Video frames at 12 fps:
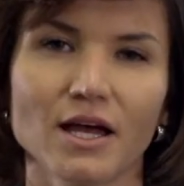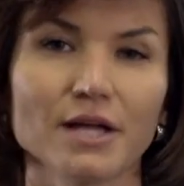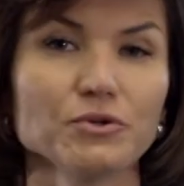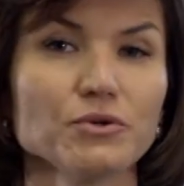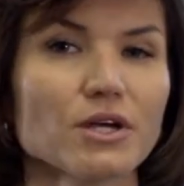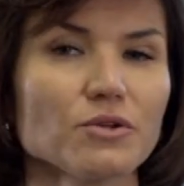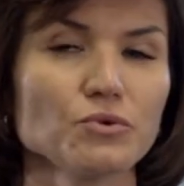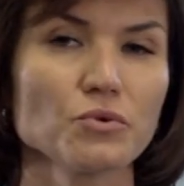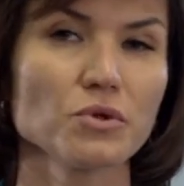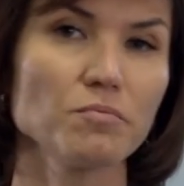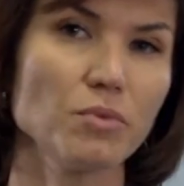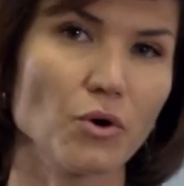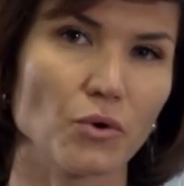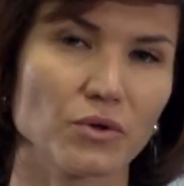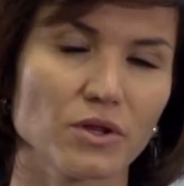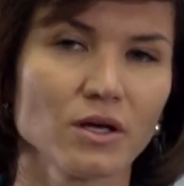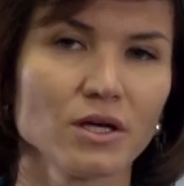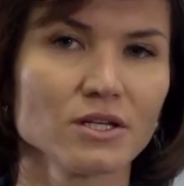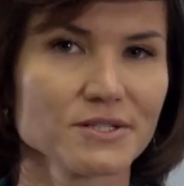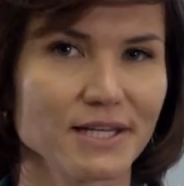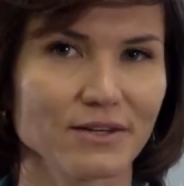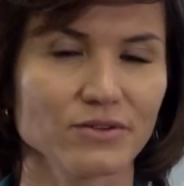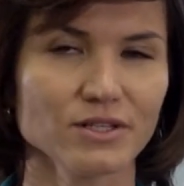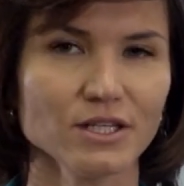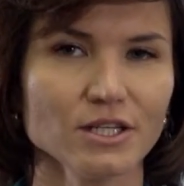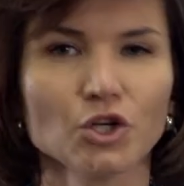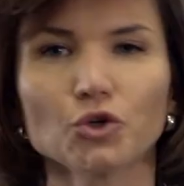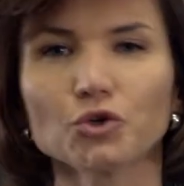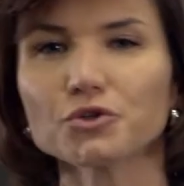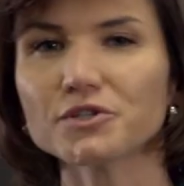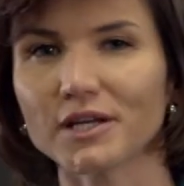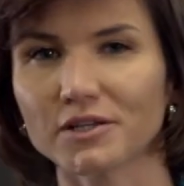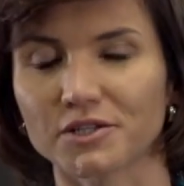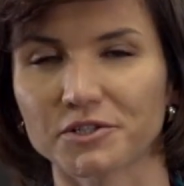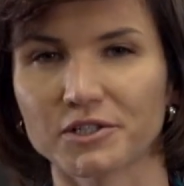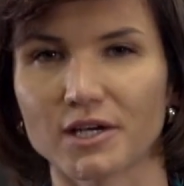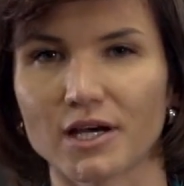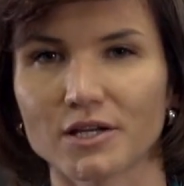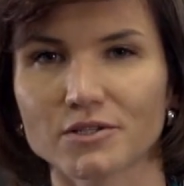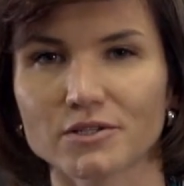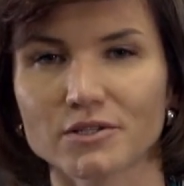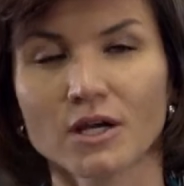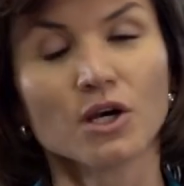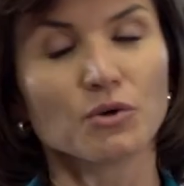and you can do the both safety or standard tasks.